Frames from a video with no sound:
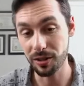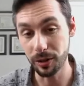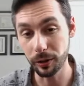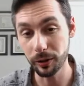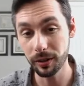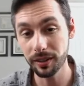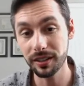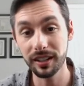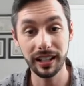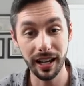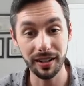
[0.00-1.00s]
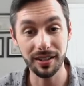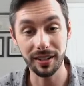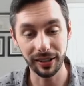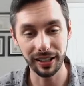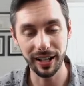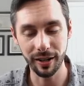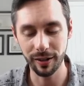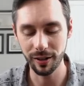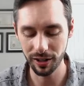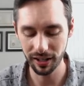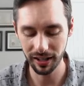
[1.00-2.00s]
to the Cancerian
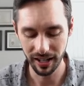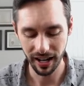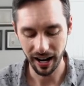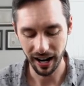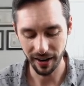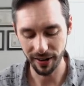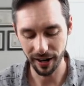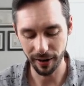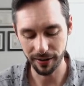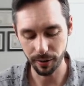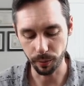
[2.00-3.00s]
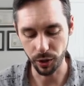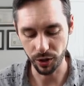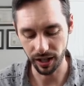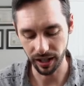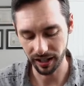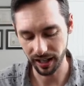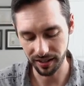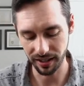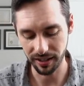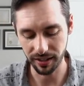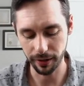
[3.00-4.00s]
energy. And I always appreciate that
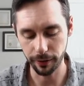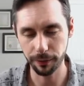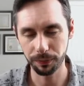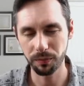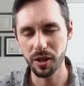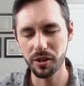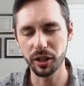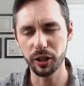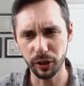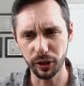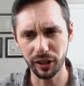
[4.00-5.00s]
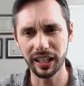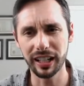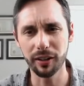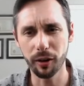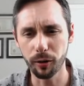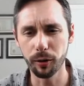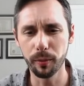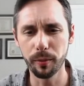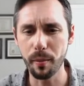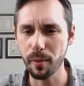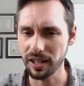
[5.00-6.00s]
sense of security and home
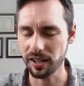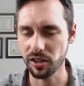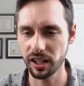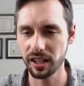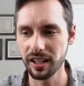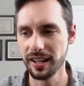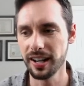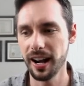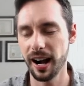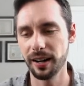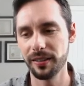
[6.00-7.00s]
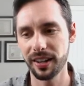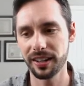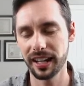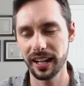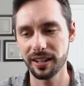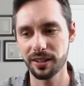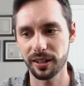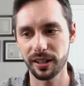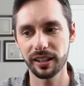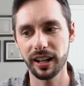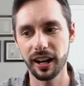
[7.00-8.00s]
and protection that the
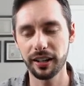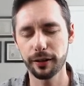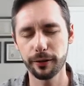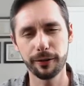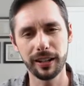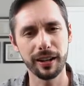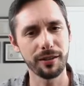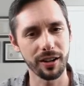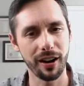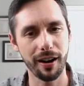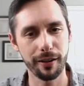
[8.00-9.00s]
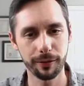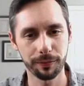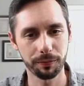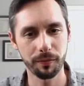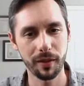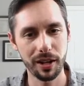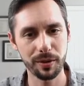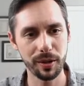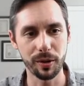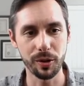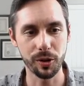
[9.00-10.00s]
Cancer kind of gives off. So I
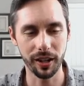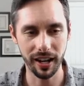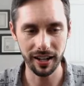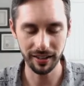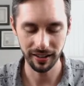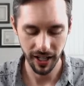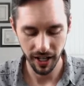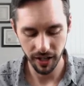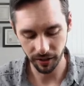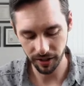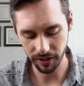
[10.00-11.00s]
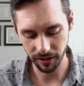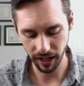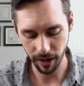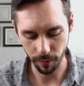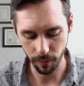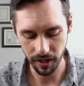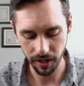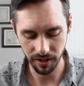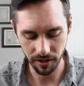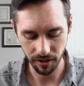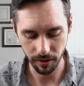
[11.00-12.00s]
do enjoy that. So let's look at what is
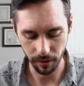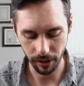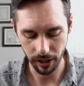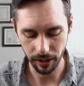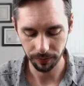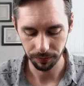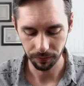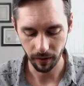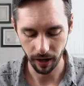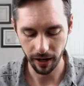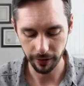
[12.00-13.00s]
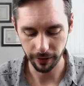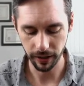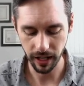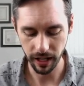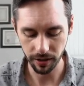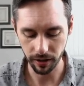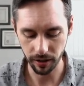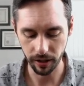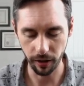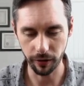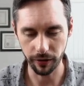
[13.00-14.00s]
in store for
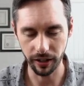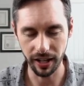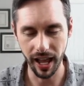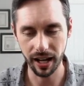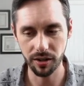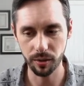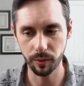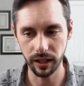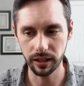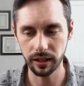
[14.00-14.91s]
Cancer over the next week.